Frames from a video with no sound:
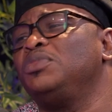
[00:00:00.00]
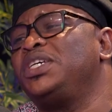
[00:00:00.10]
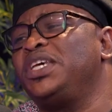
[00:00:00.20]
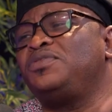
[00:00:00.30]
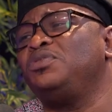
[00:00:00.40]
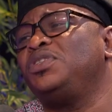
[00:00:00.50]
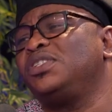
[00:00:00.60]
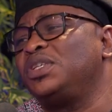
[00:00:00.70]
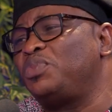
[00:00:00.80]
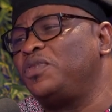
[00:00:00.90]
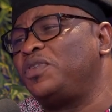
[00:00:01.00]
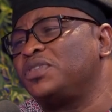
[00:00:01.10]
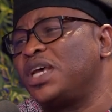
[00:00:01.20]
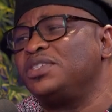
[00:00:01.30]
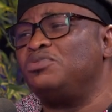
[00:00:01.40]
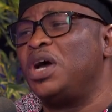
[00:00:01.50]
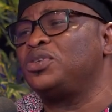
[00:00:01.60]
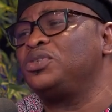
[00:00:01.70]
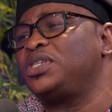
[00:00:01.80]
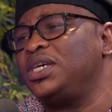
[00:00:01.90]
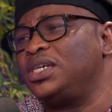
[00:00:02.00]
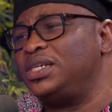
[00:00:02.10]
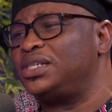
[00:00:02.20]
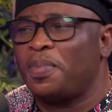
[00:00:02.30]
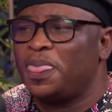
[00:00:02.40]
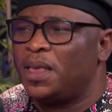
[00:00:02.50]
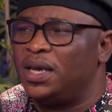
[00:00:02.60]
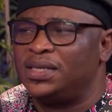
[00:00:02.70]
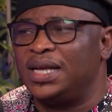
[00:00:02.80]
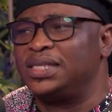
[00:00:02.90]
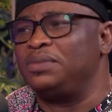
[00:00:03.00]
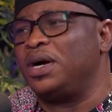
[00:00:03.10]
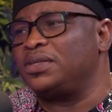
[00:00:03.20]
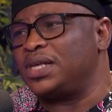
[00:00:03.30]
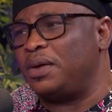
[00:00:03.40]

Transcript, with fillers: it gives you the ciprofloxacin. You are also taking it. Is antibiotics